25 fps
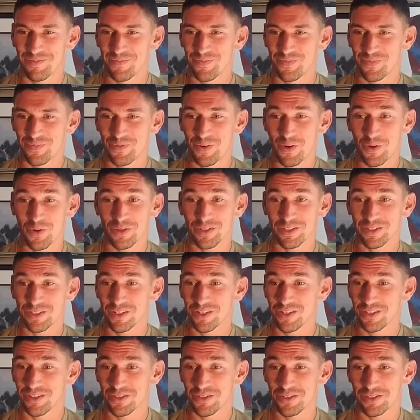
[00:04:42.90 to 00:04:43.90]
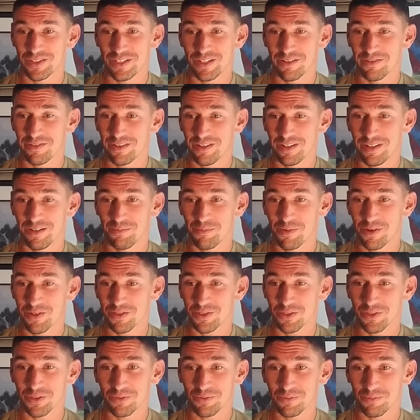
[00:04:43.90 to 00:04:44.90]
Focus on those different
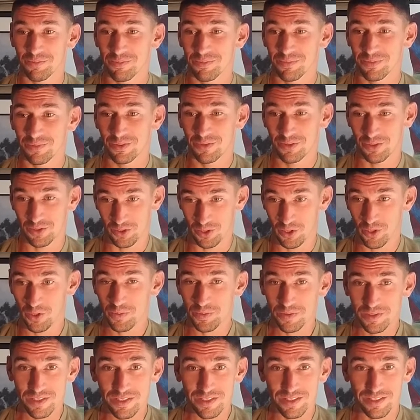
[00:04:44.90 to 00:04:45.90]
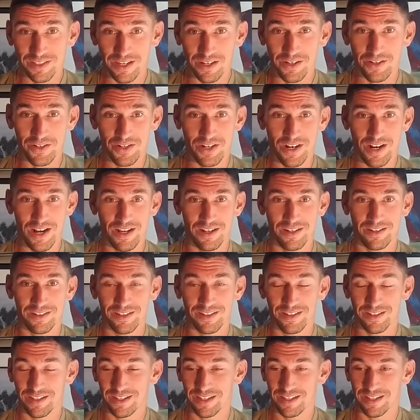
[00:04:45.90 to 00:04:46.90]
muscle groups that you're trying
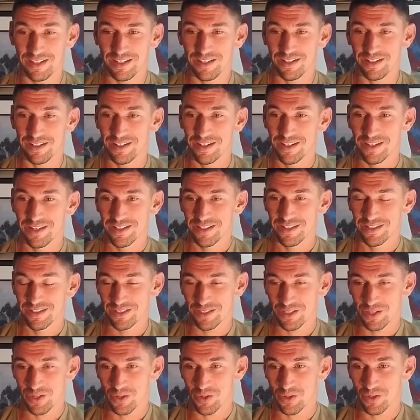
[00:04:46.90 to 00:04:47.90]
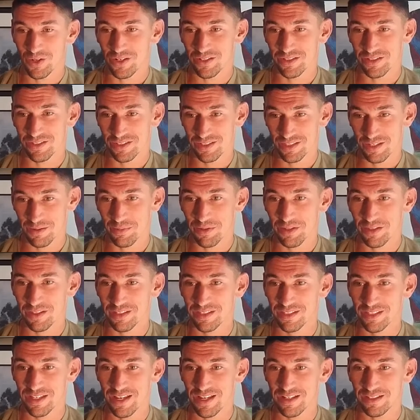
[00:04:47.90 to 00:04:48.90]
to hit. So on some of the
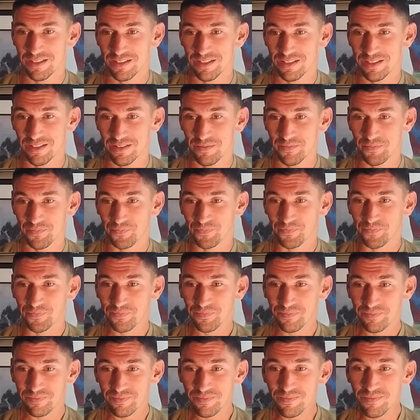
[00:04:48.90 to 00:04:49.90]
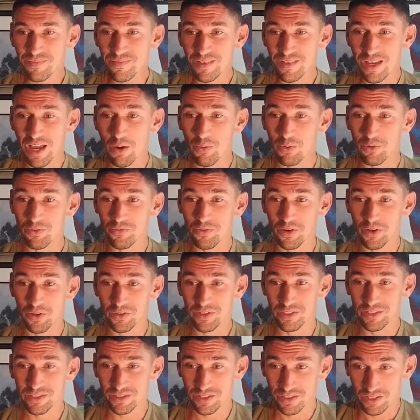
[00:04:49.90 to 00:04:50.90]
sets, I would
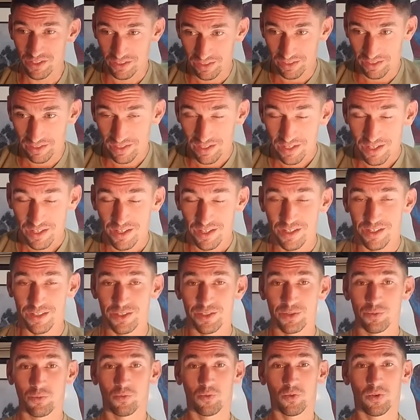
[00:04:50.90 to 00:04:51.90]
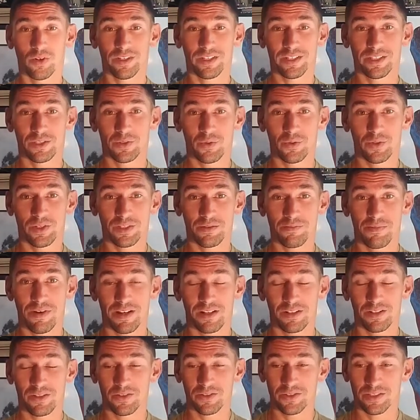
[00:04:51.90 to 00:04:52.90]
focus on really squeezing my
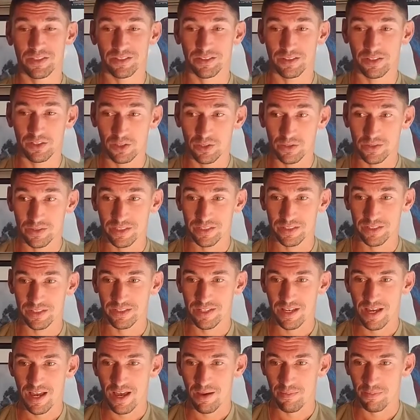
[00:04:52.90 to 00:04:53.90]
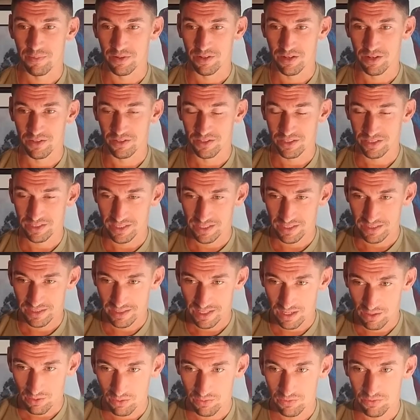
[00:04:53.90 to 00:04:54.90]
glutes at the top, and other sets
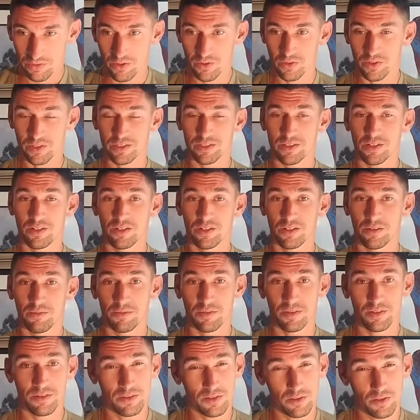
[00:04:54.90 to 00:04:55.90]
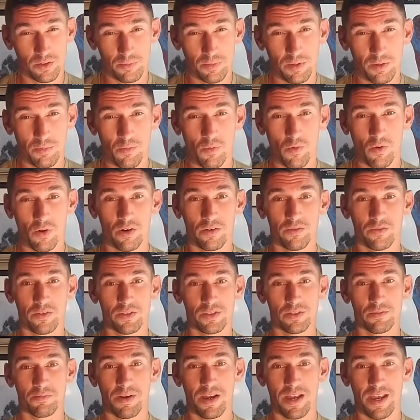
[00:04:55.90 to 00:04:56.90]
I would focus on a little bit more of
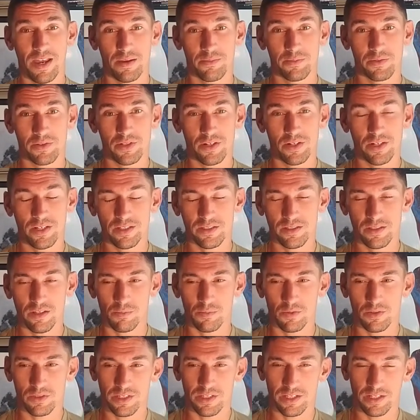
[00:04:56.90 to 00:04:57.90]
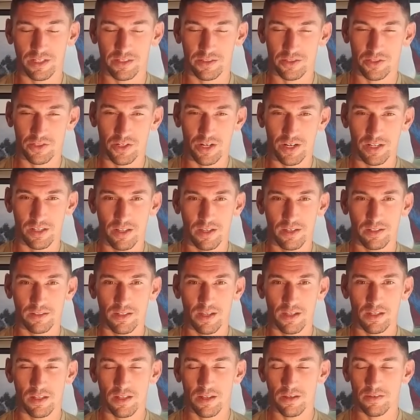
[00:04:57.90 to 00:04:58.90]
using my hamstrings, almost like a straight leg
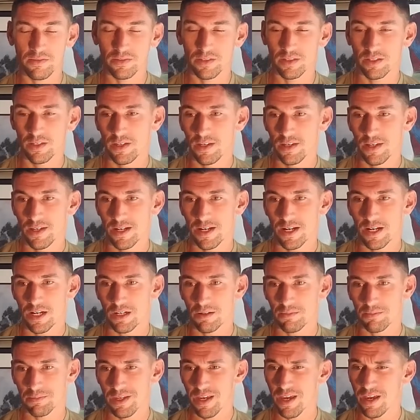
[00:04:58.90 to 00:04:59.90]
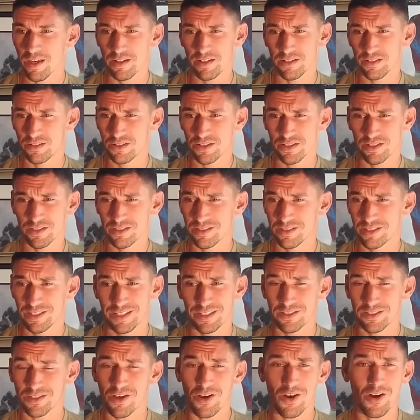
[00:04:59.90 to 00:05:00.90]
deadlift. Yeah, and it just
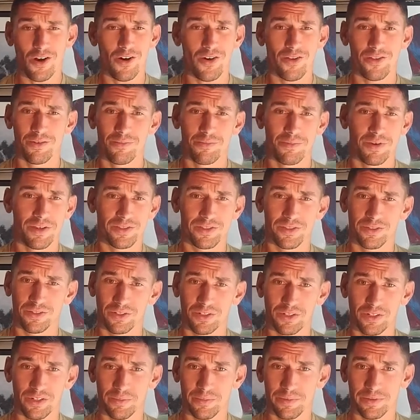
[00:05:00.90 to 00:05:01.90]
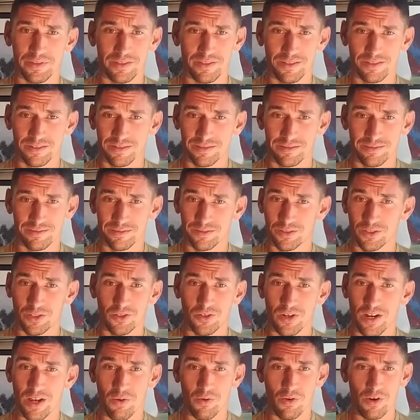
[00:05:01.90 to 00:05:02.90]
hits all the muscle groups.
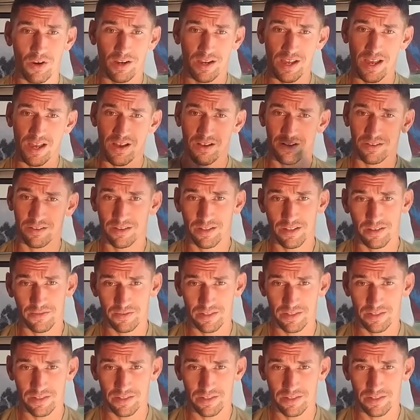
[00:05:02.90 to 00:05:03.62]
Great workout, love